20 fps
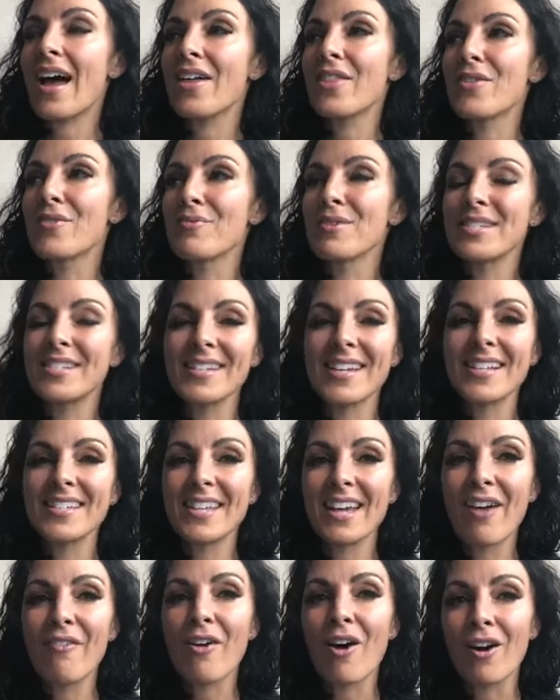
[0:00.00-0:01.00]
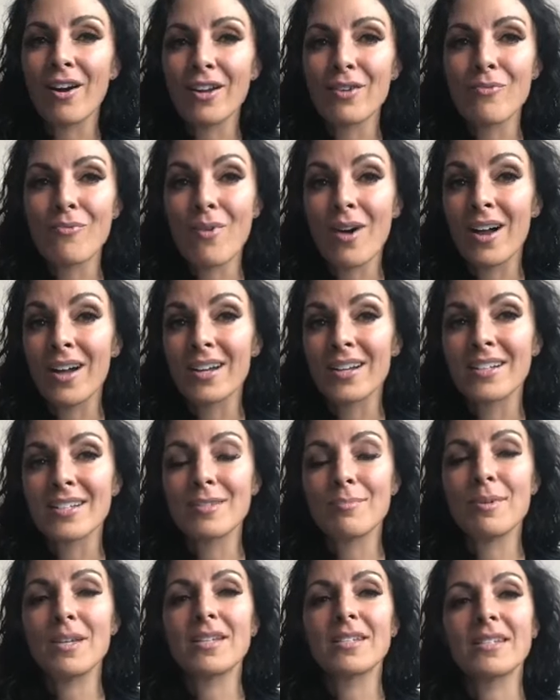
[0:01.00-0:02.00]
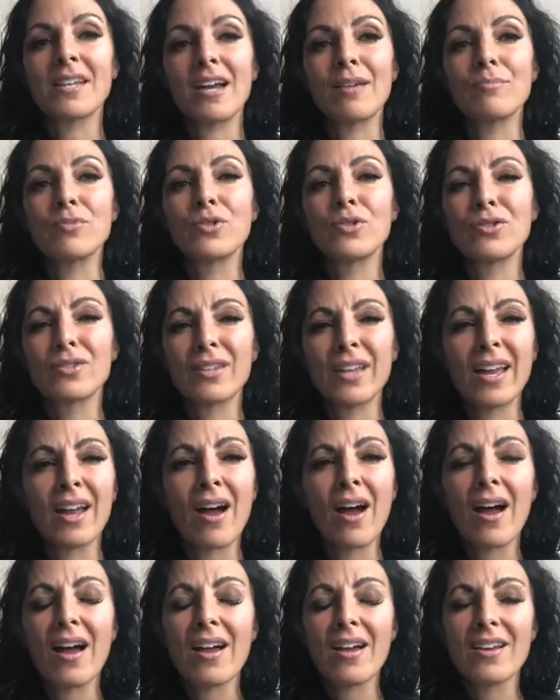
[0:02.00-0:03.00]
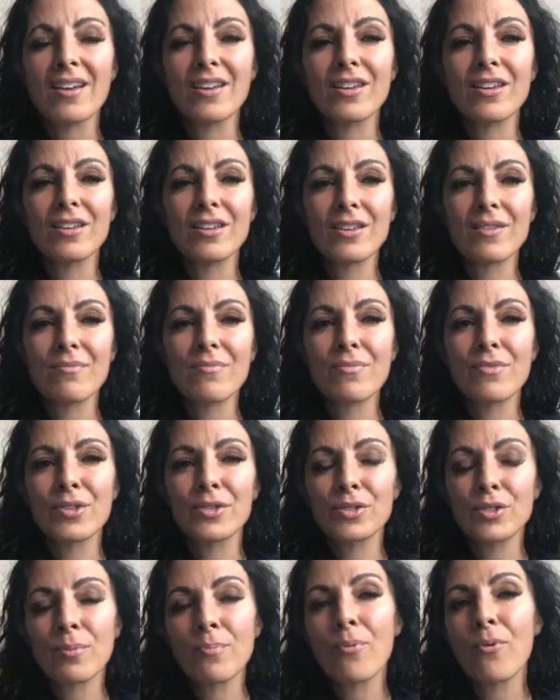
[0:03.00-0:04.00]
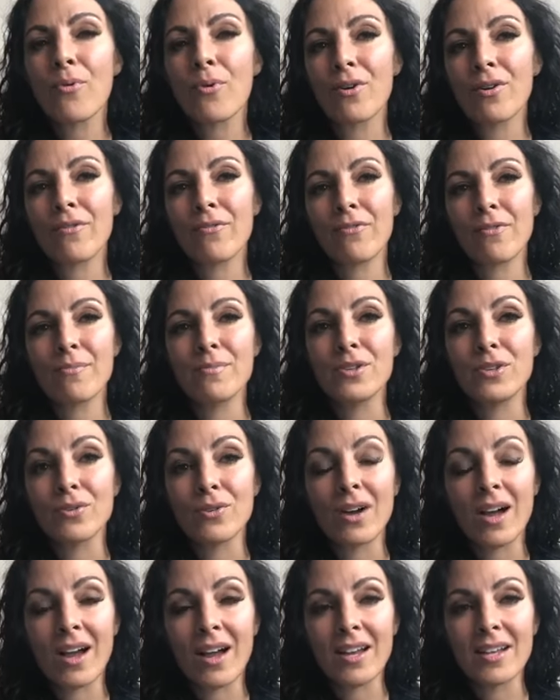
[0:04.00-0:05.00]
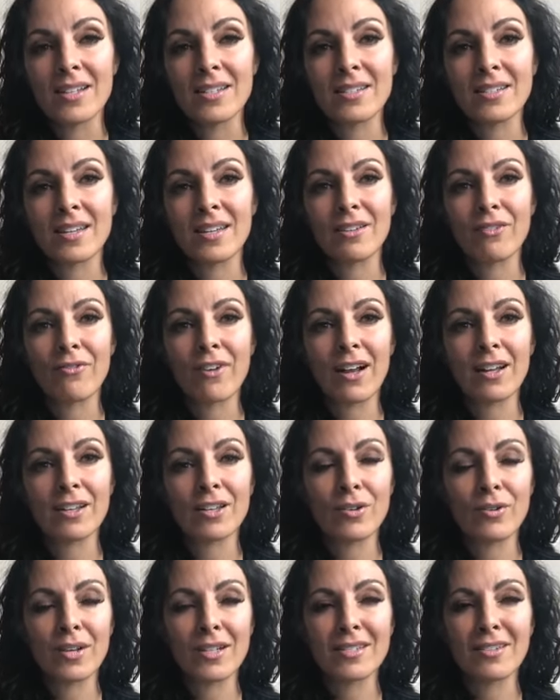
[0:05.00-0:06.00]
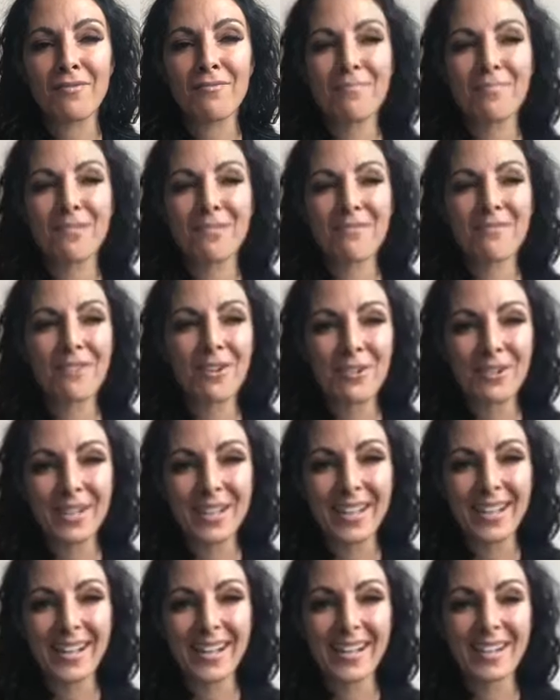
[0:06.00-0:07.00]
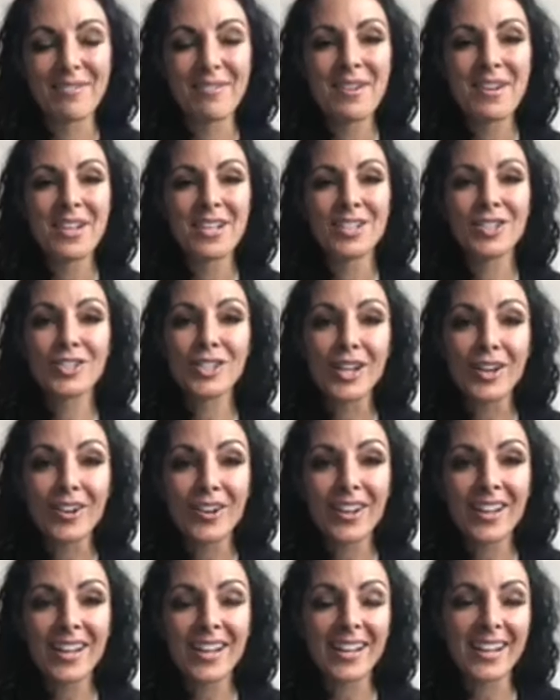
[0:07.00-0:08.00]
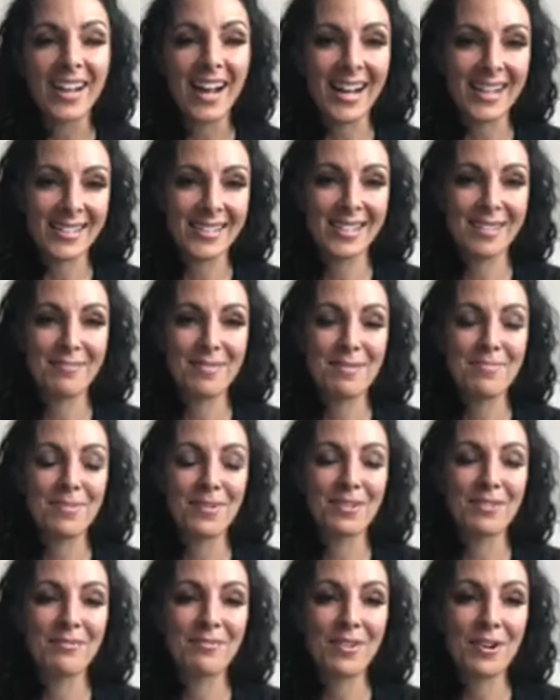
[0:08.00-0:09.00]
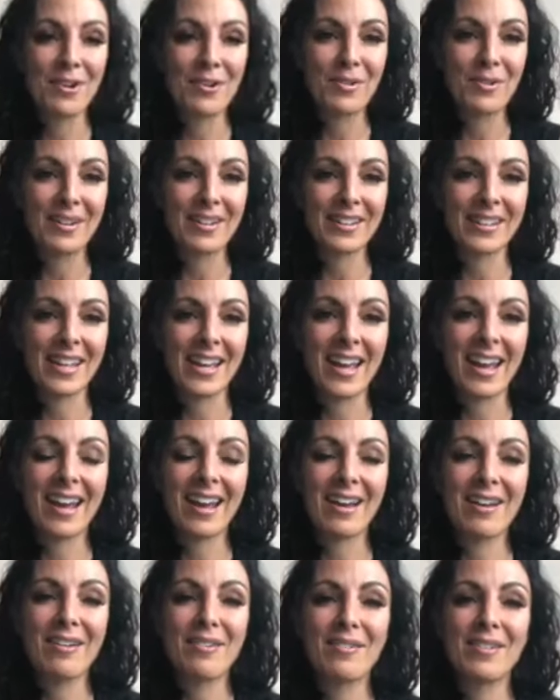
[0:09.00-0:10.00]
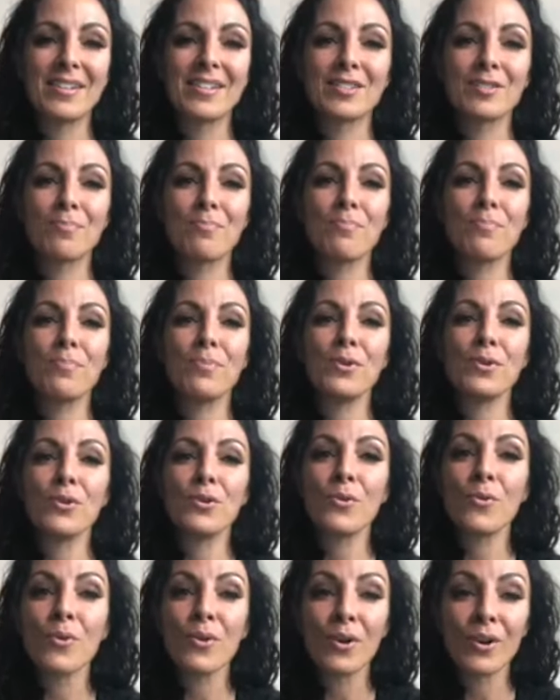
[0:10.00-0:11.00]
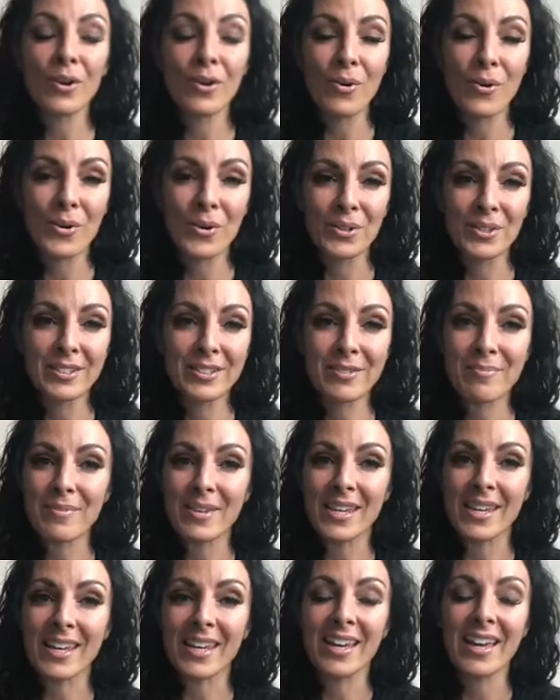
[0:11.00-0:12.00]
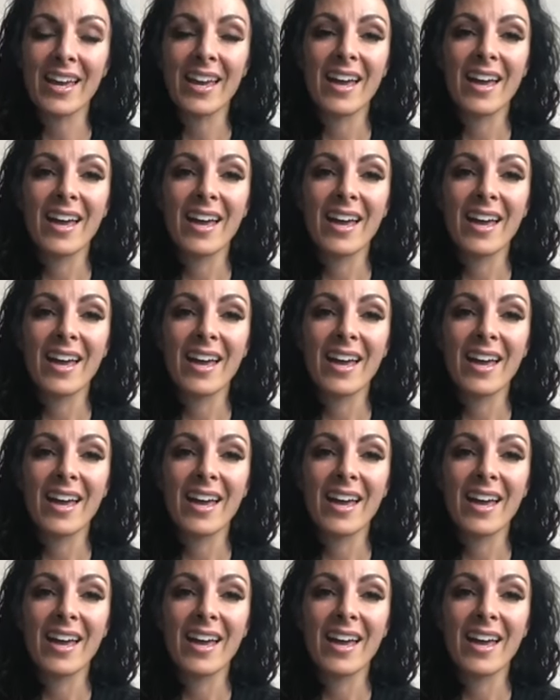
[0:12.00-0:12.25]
the reason I say I've already won is because I'm like, the support from you guys and the fact that you guys have been voting and sharing and asking people to vote, like, is pure gold to me.